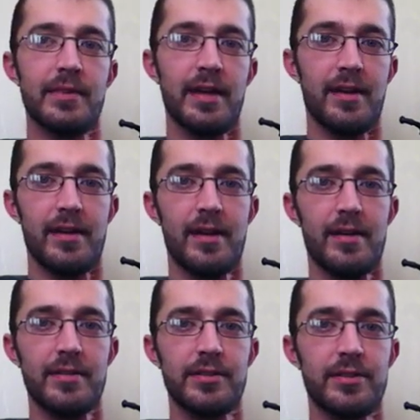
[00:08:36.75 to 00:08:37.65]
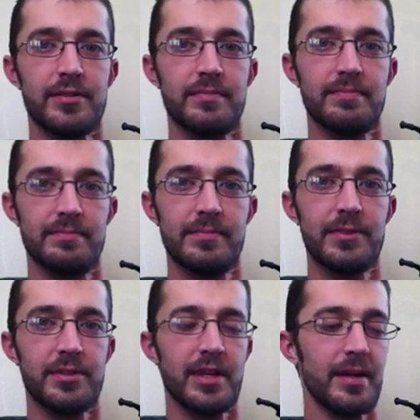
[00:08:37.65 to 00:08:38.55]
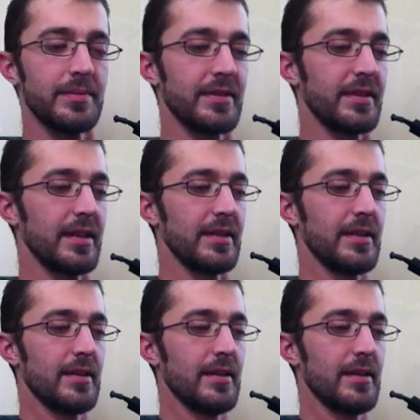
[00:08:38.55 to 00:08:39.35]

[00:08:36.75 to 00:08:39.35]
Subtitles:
in your times of need